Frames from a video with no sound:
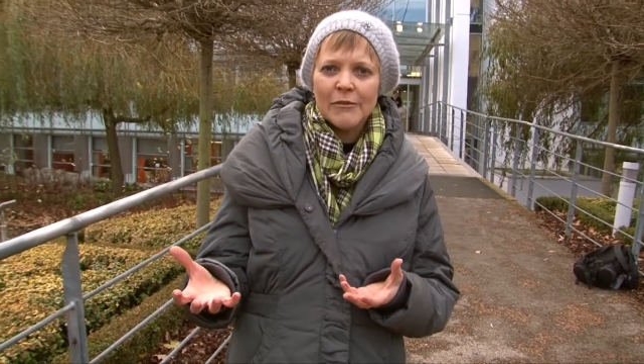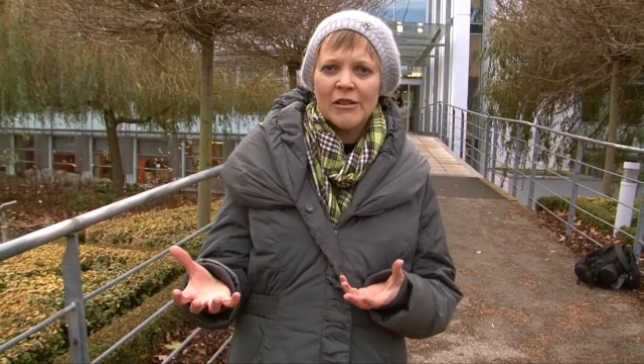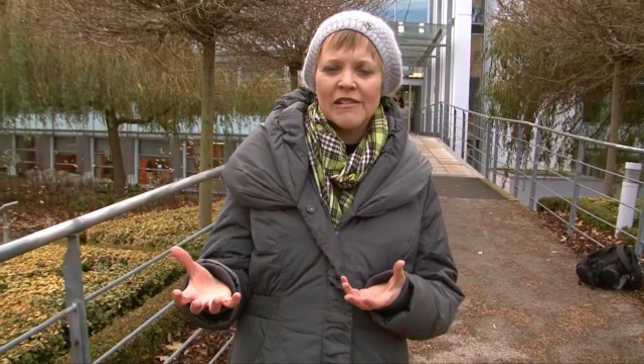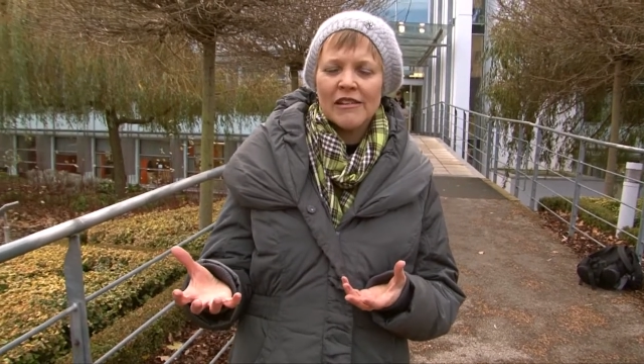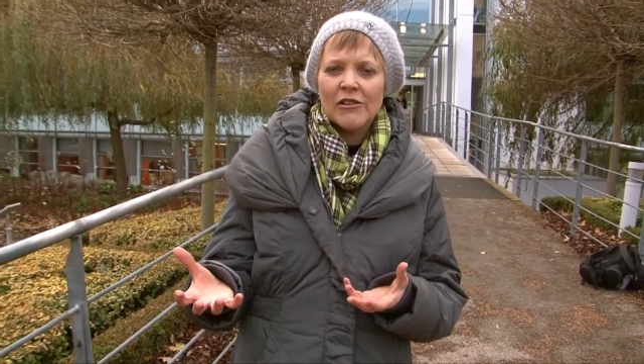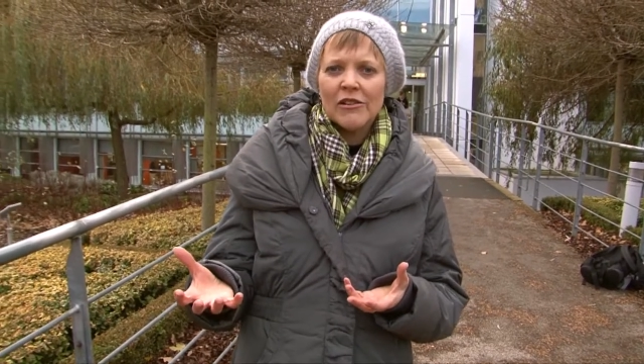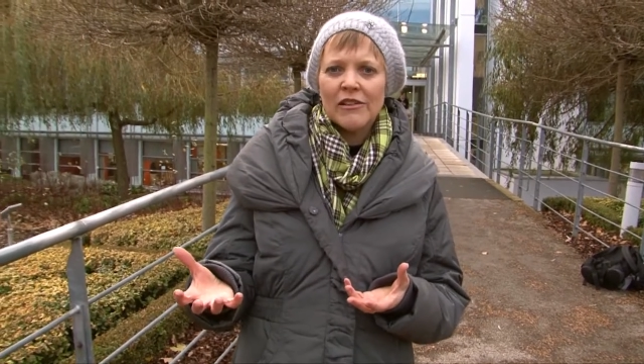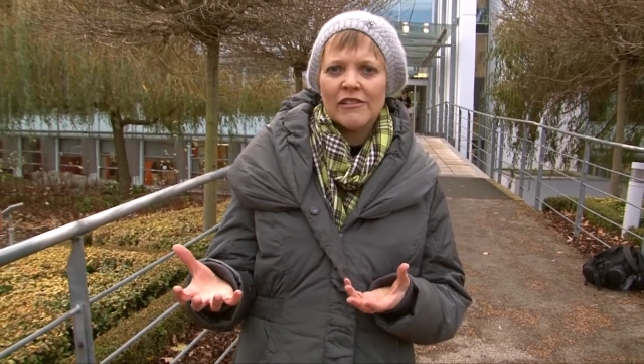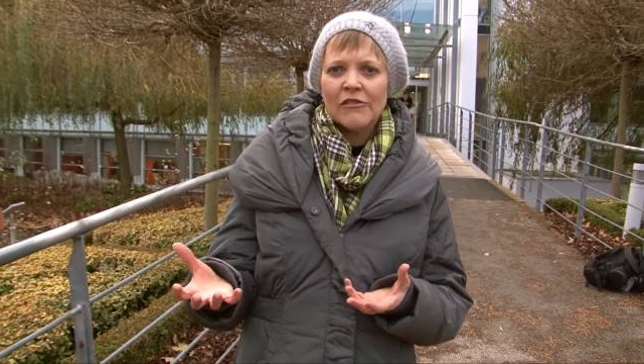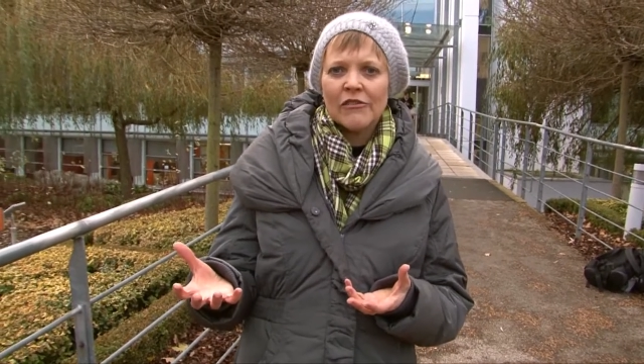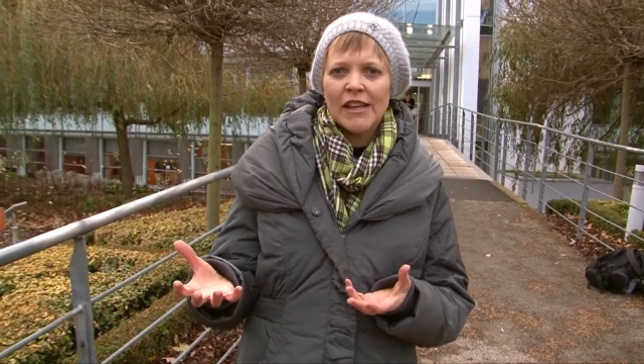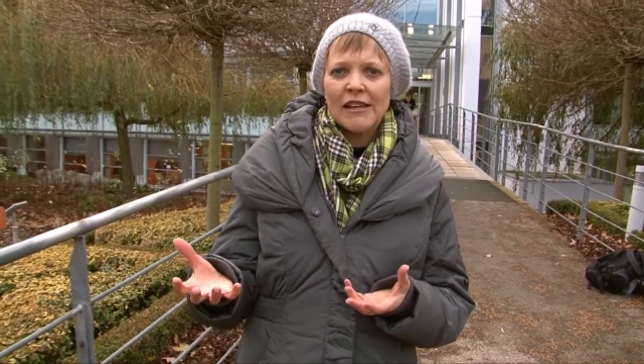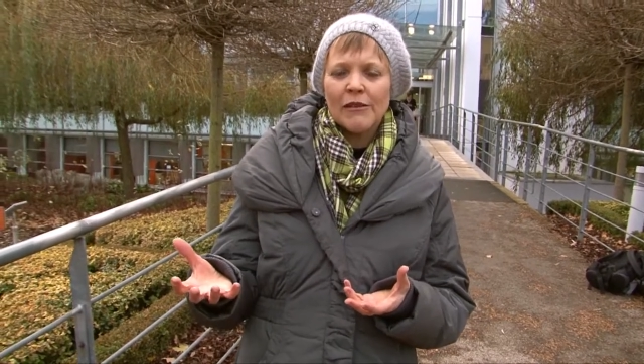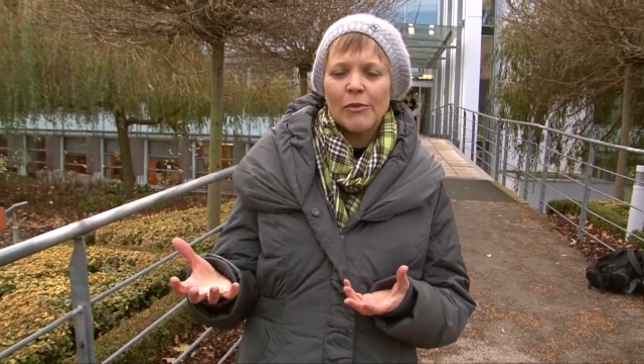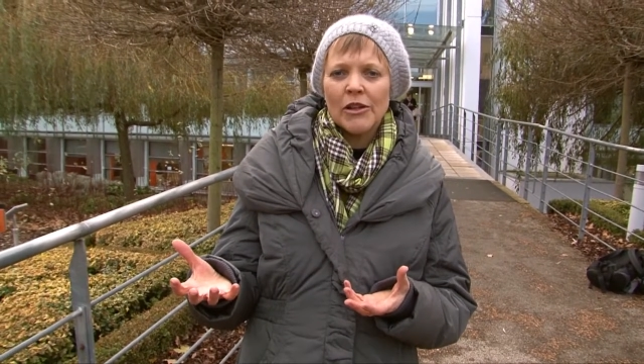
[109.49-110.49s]
materials
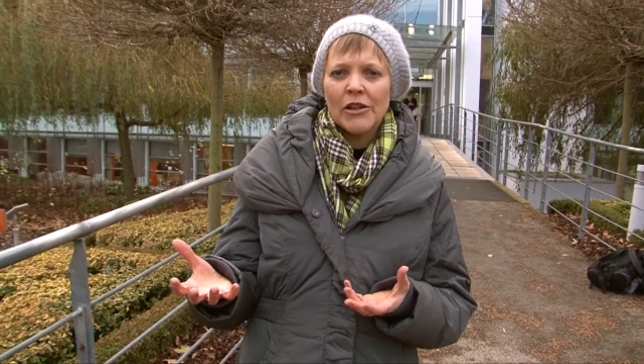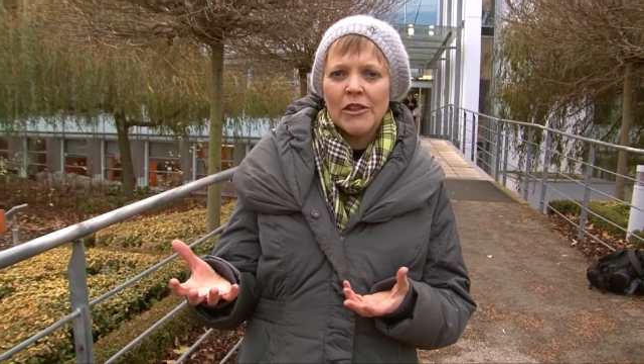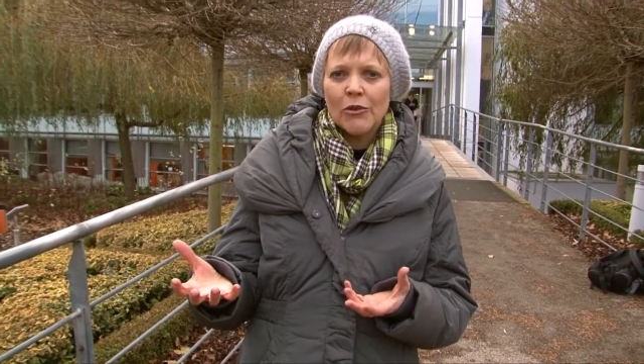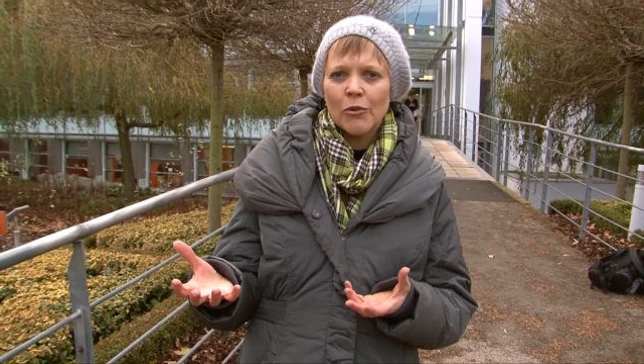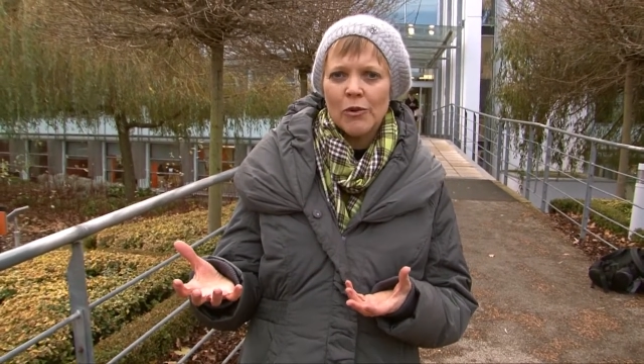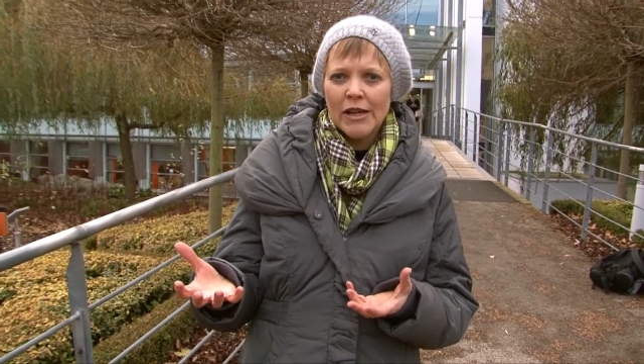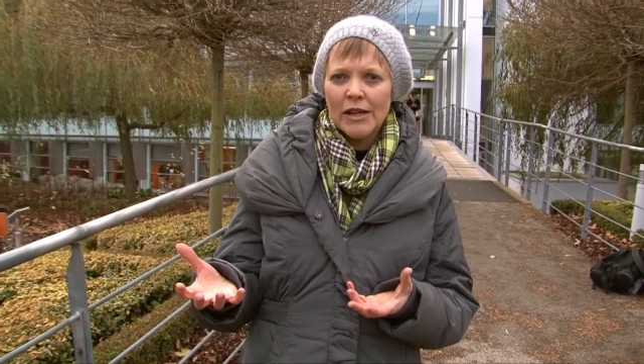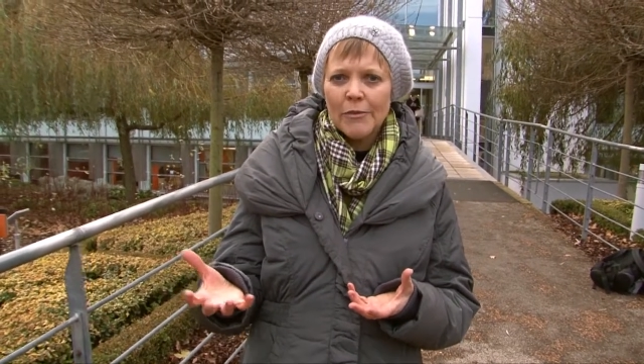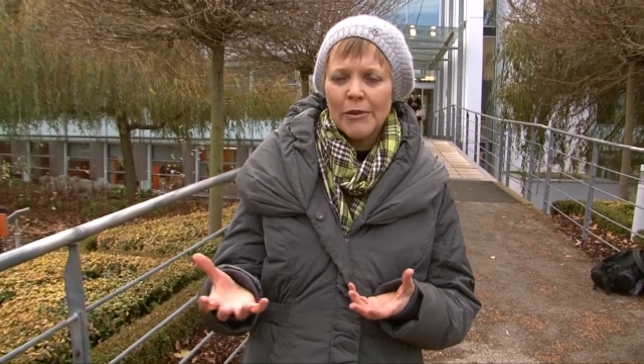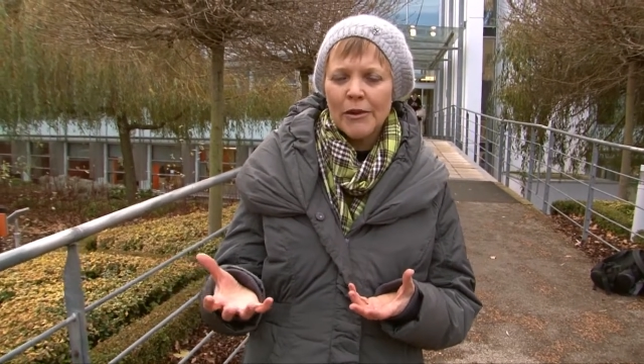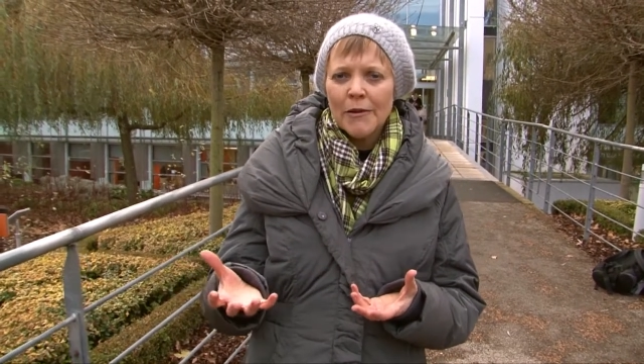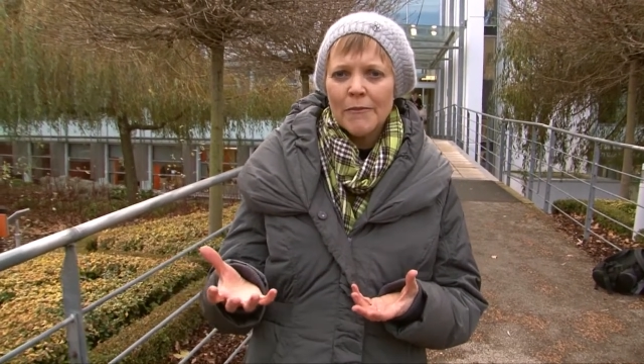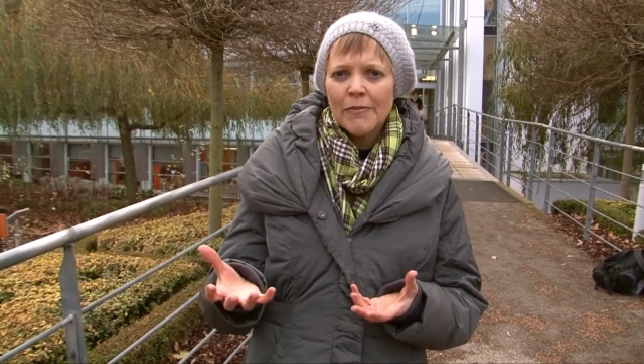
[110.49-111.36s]
available on the web